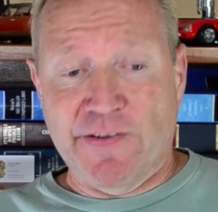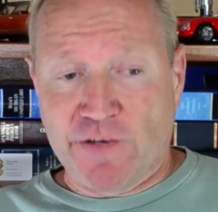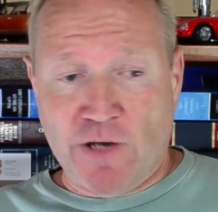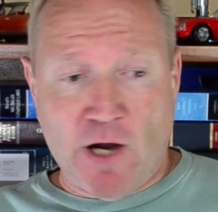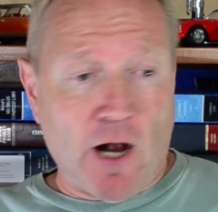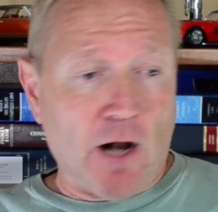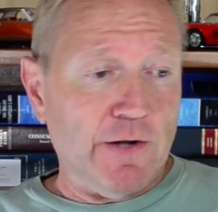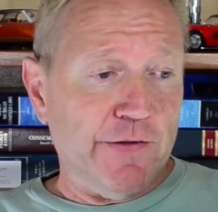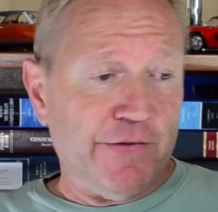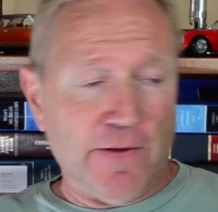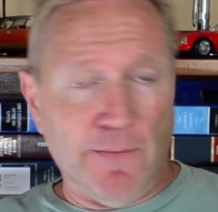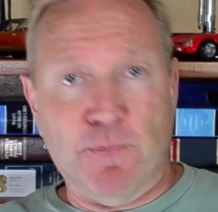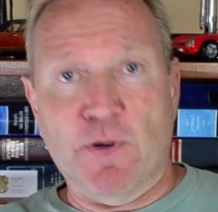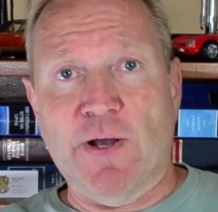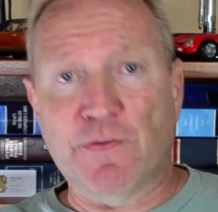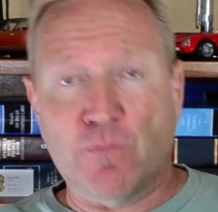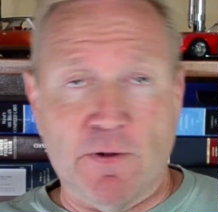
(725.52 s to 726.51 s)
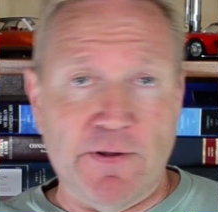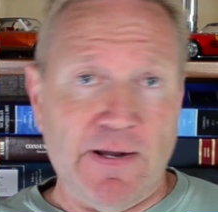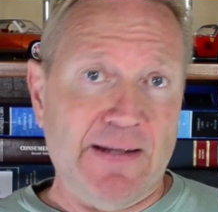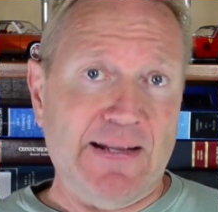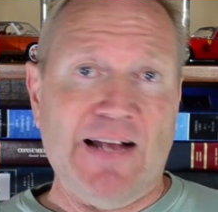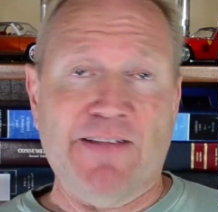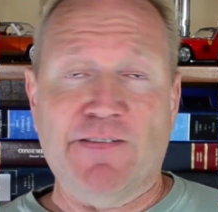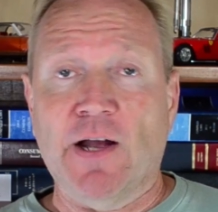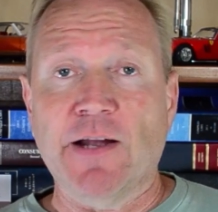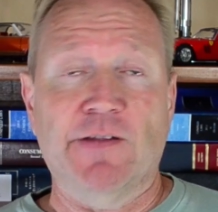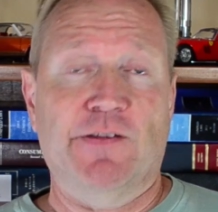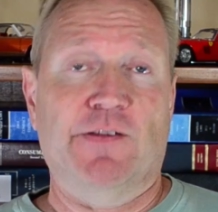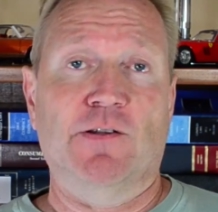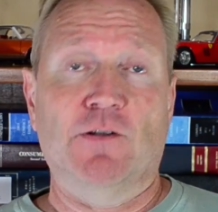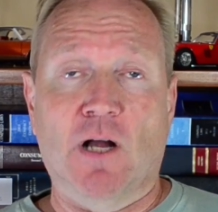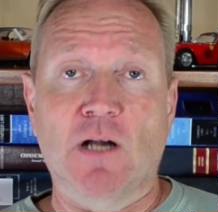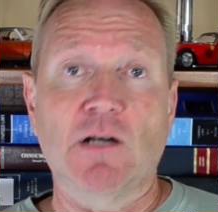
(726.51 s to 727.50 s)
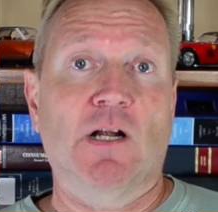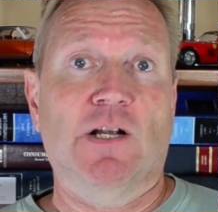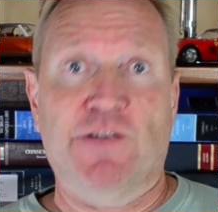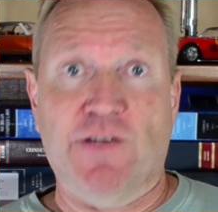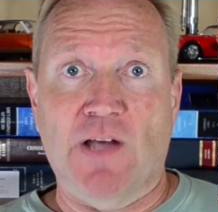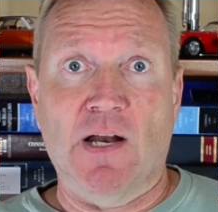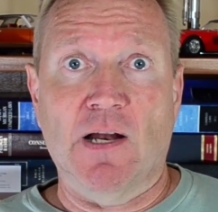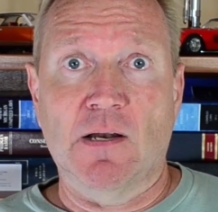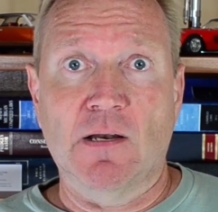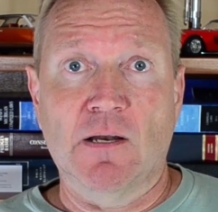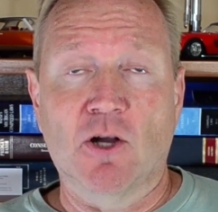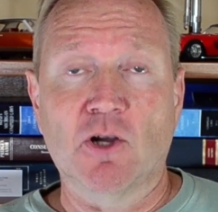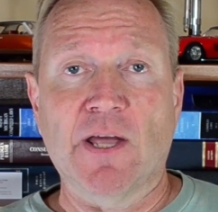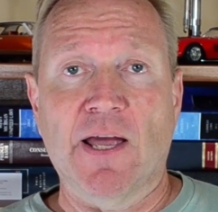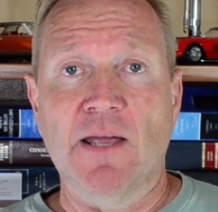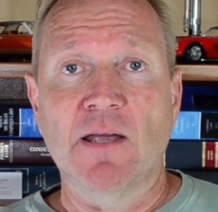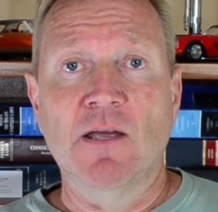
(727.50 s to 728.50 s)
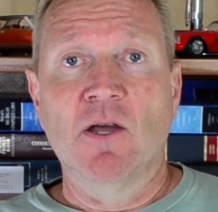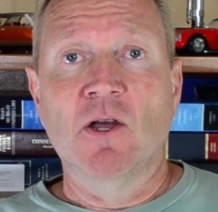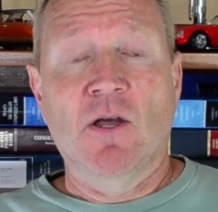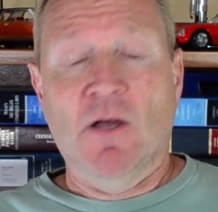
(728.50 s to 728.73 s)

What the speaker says: his car in some place whether or not the guy tightens the lug nuts on it, okay?